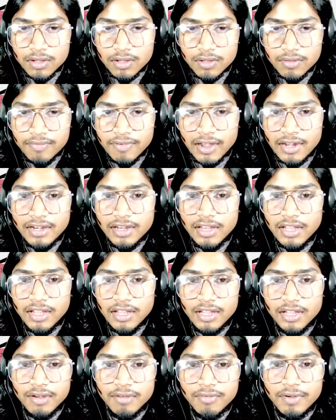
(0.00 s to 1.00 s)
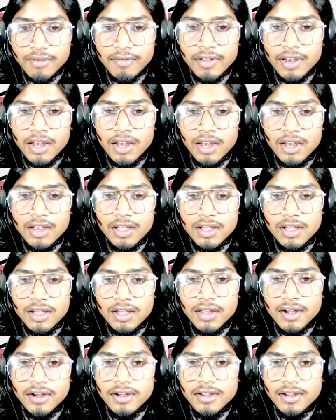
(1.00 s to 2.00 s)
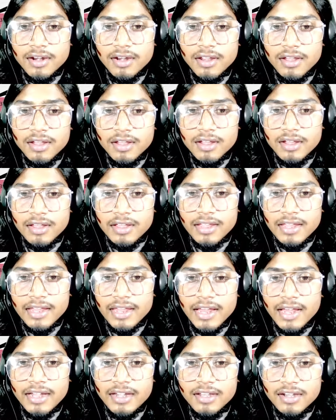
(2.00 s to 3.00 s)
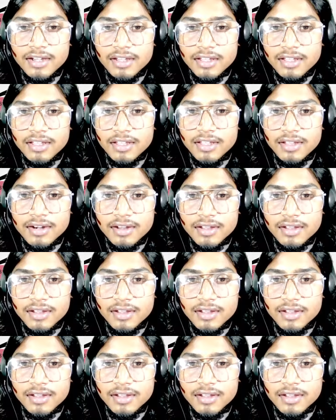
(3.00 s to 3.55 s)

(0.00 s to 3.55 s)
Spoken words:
Finally we will return 8 here.